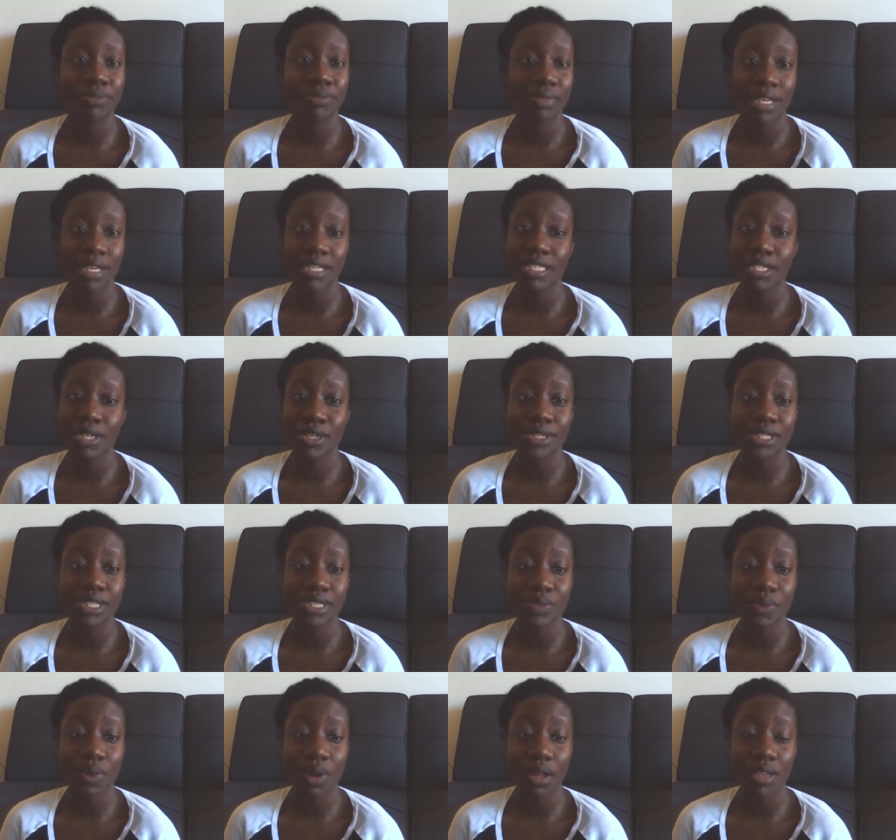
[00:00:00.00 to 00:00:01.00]
us
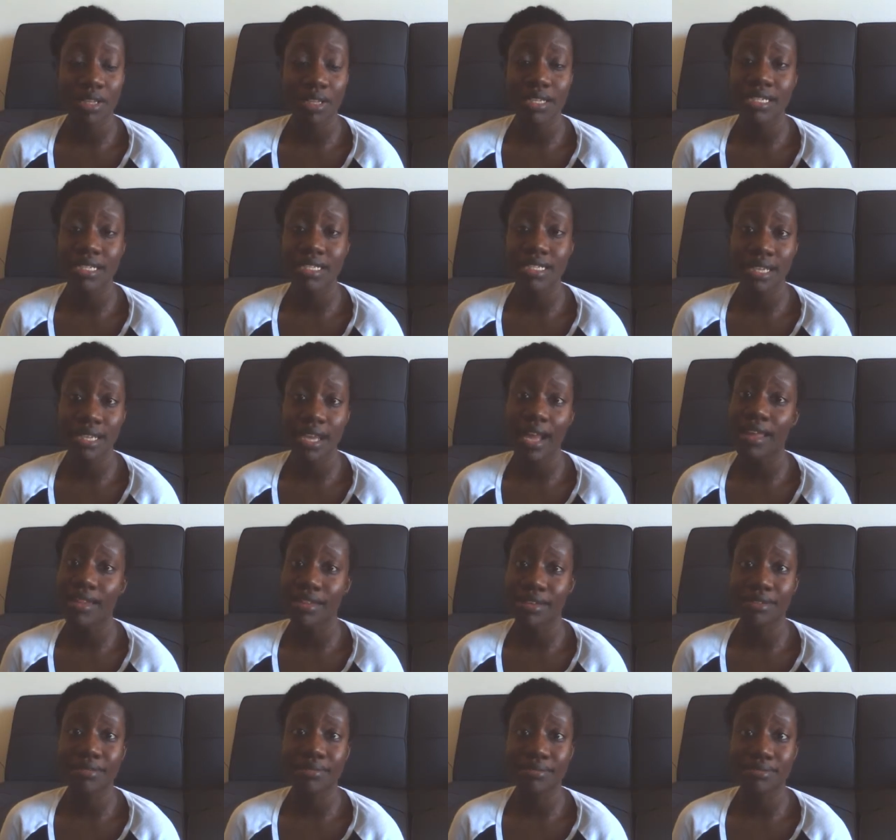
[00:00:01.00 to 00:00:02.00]
nurses, we're all in this
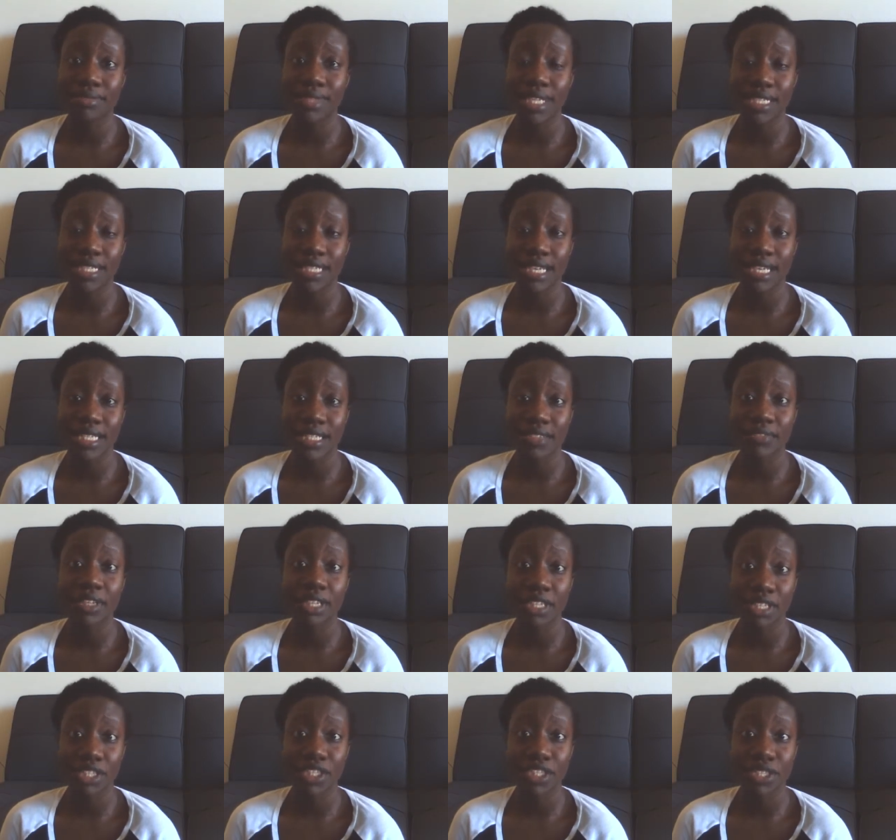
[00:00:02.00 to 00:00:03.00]
together. It takes a
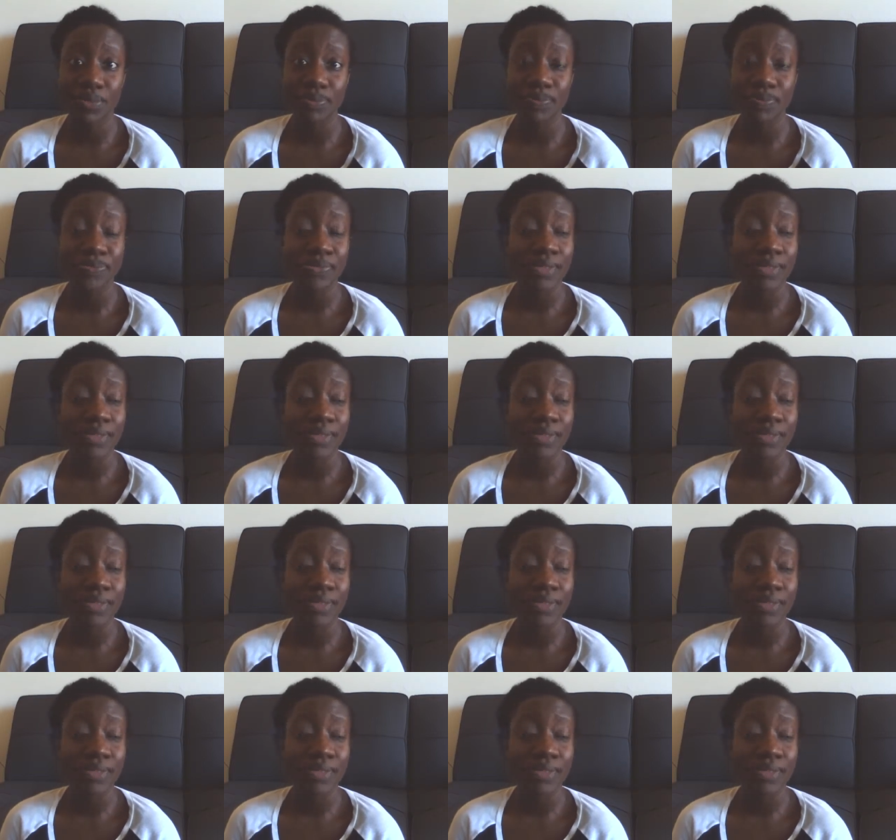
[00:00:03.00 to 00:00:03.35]
village.